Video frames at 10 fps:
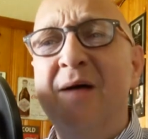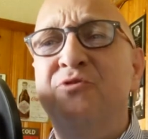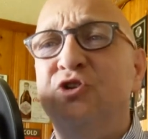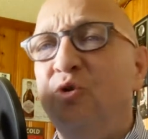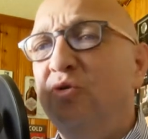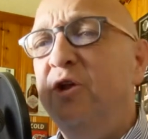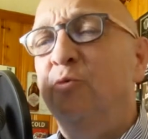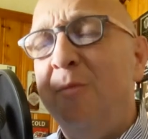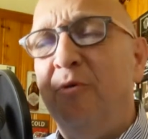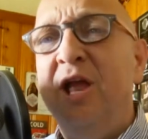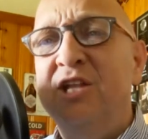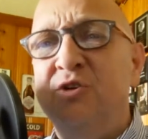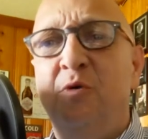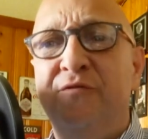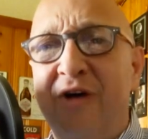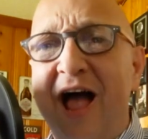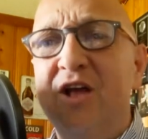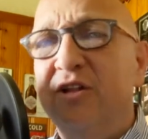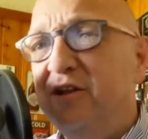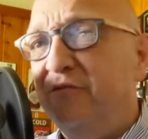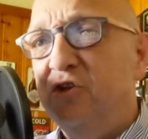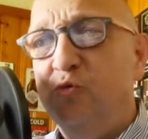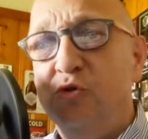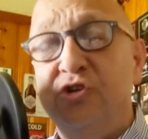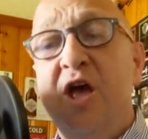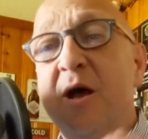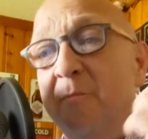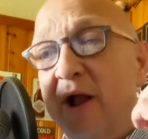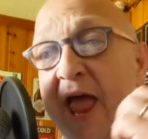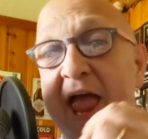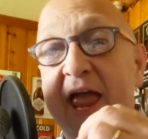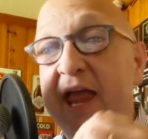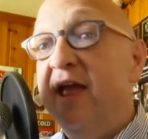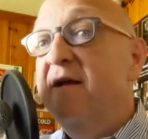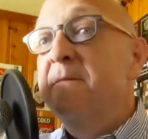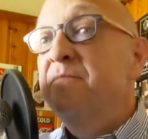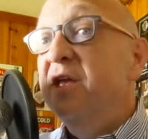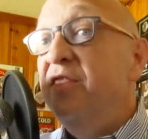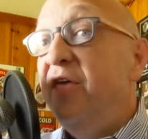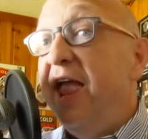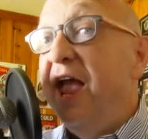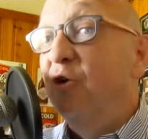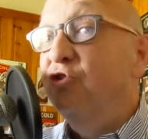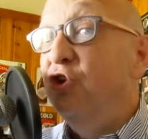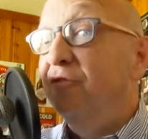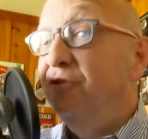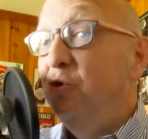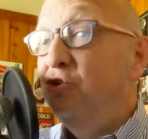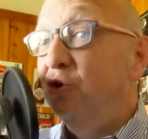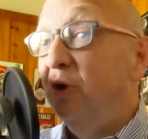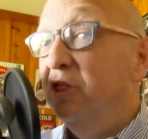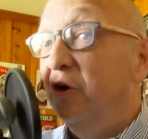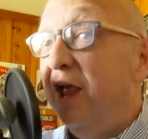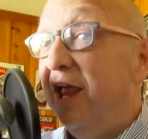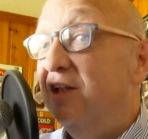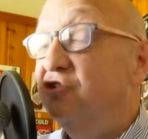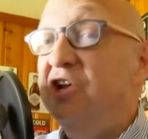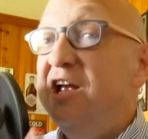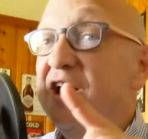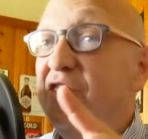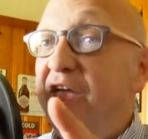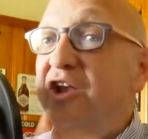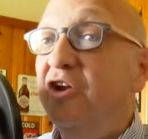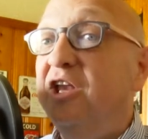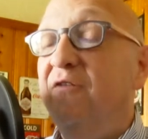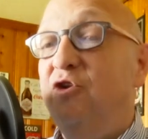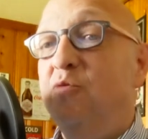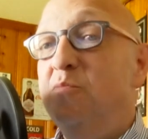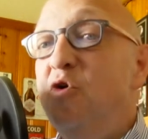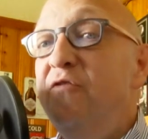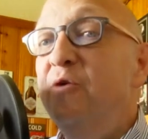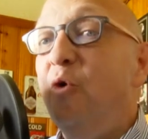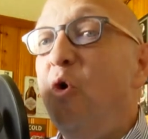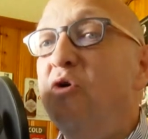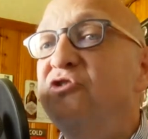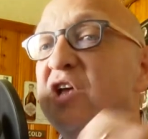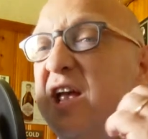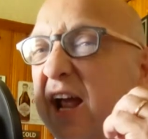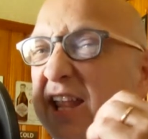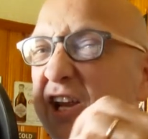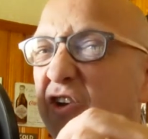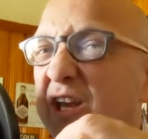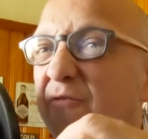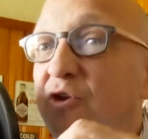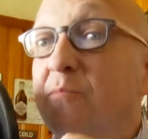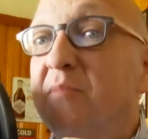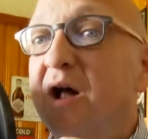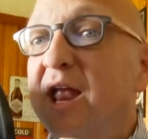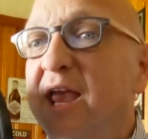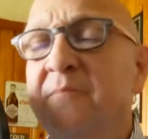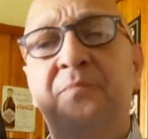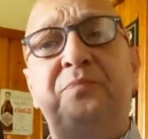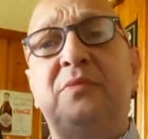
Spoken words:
absolutely reprehensible, vile individuals, but hey, they held your future in their hands. They could give you movie roles and they could give you money.